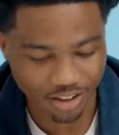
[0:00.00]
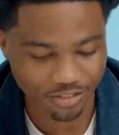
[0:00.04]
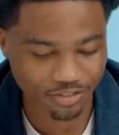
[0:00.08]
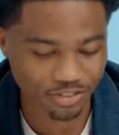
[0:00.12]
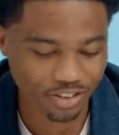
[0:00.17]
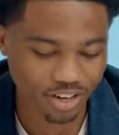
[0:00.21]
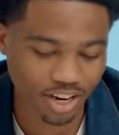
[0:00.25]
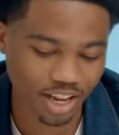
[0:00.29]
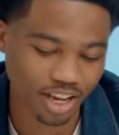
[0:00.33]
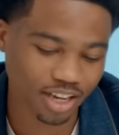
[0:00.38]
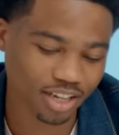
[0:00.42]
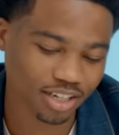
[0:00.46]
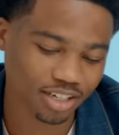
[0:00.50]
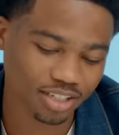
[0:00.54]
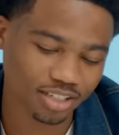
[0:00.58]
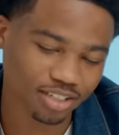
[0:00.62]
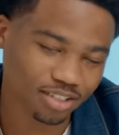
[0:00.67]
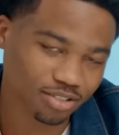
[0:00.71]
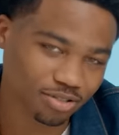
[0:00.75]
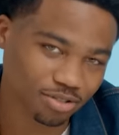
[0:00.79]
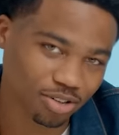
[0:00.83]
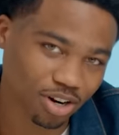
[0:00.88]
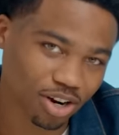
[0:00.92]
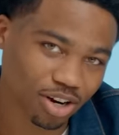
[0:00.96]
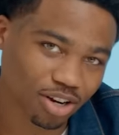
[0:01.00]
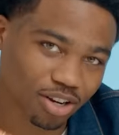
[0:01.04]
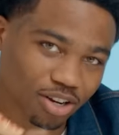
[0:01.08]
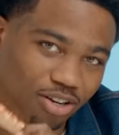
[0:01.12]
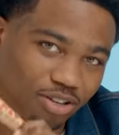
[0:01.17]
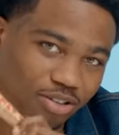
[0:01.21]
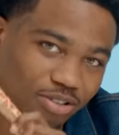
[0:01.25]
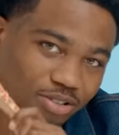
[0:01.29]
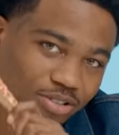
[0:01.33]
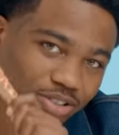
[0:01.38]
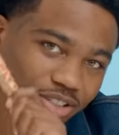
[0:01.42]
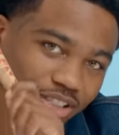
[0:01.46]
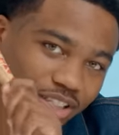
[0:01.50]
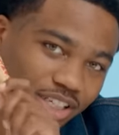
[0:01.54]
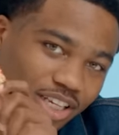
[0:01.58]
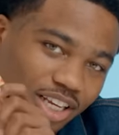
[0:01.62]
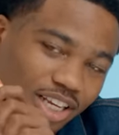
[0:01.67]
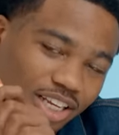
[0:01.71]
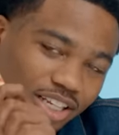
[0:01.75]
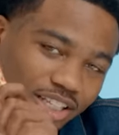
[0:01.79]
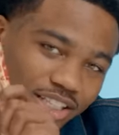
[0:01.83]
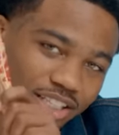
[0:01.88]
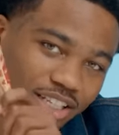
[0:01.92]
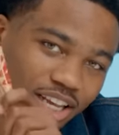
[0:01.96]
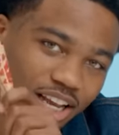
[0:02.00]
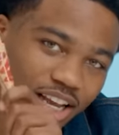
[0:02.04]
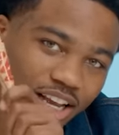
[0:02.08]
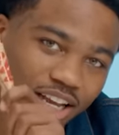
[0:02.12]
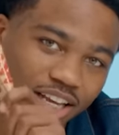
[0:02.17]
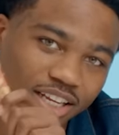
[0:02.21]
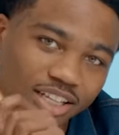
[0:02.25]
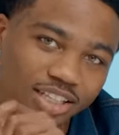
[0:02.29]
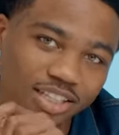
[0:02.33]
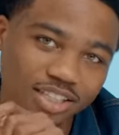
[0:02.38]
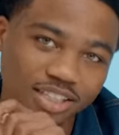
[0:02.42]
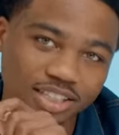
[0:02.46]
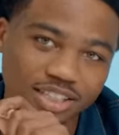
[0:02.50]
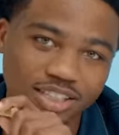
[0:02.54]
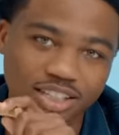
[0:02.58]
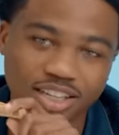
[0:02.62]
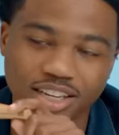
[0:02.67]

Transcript: I feel like Raw Cones, the king size,